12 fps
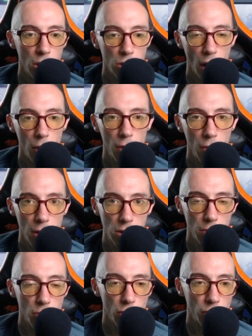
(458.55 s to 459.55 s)
So I want to make
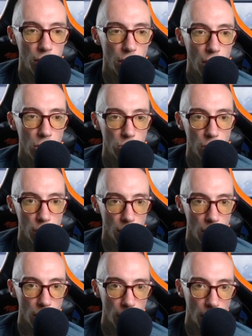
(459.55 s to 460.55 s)
some more videos where we're
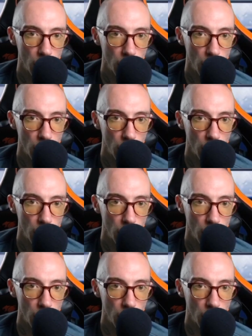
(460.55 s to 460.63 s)
gonna like